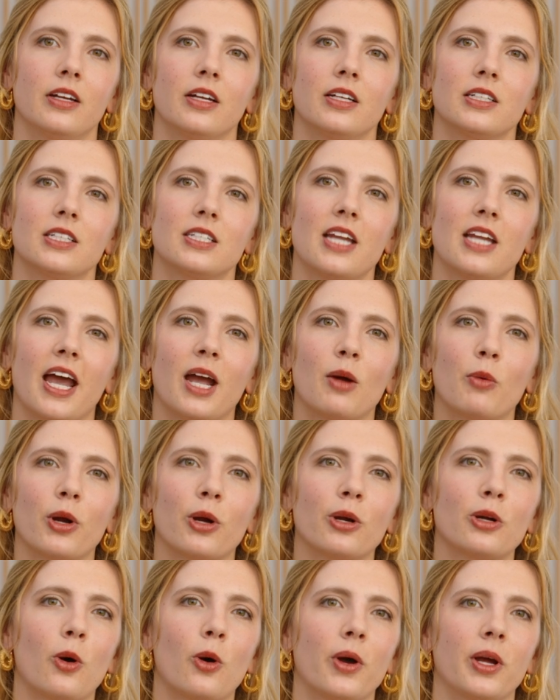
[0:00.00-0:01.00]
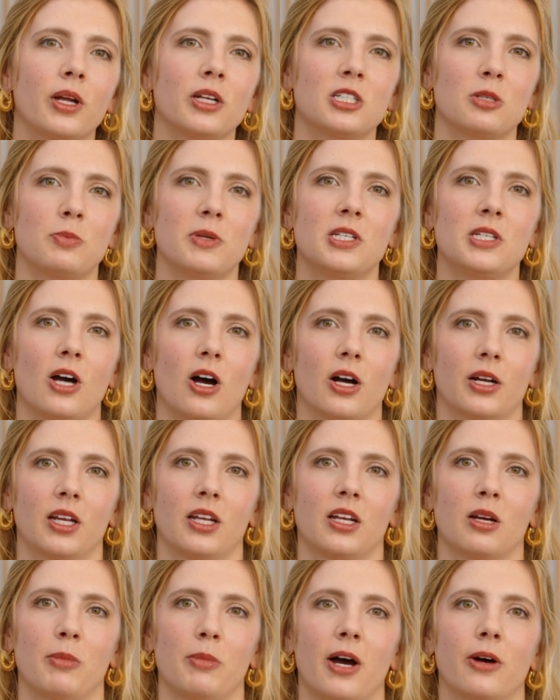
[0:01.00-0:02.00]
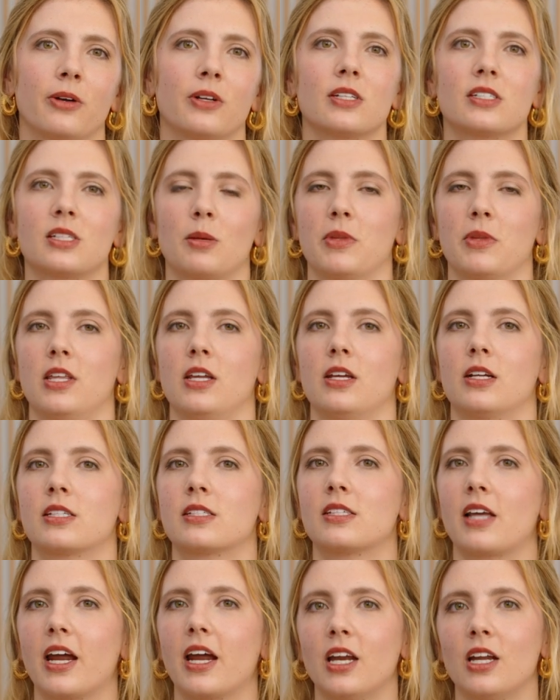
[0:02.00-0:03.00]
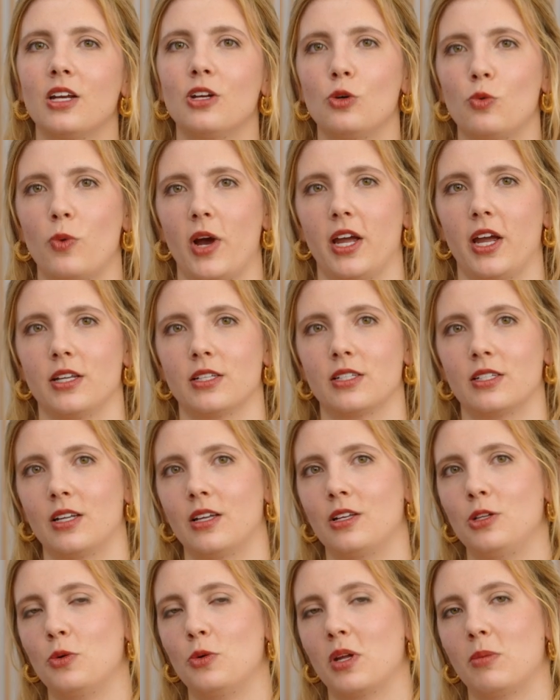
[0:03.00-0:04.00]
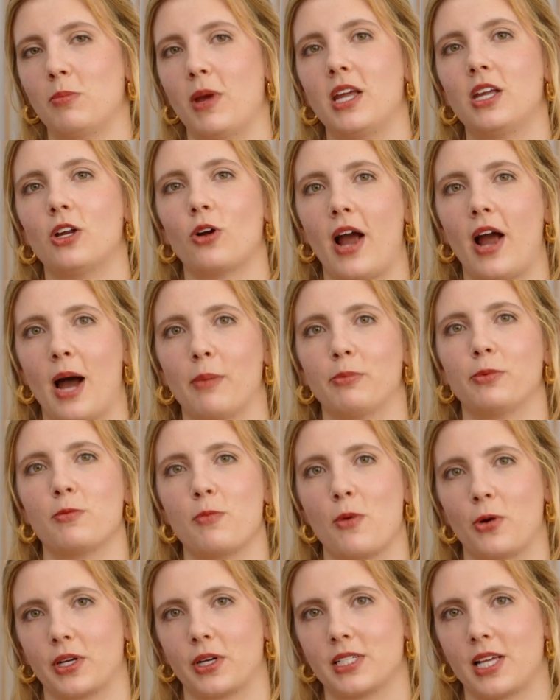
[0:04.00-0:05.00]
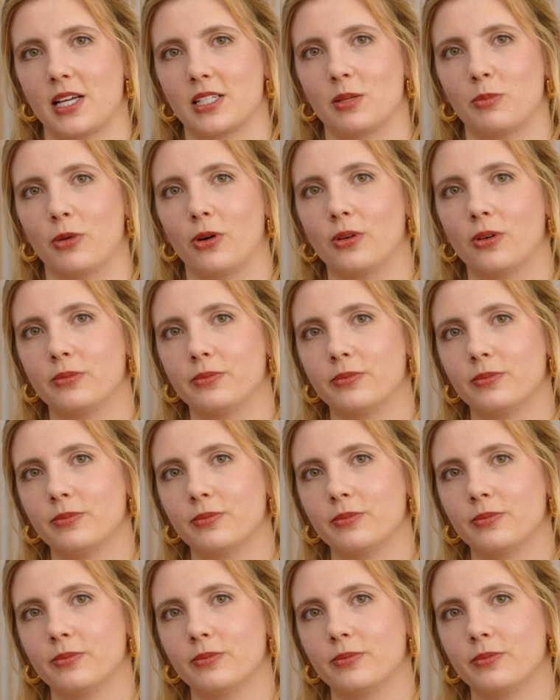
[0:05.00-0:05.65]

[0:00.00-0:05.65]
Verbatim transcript: Today, we are going to be talking about some of the exciting new ways you can make your app more accessible.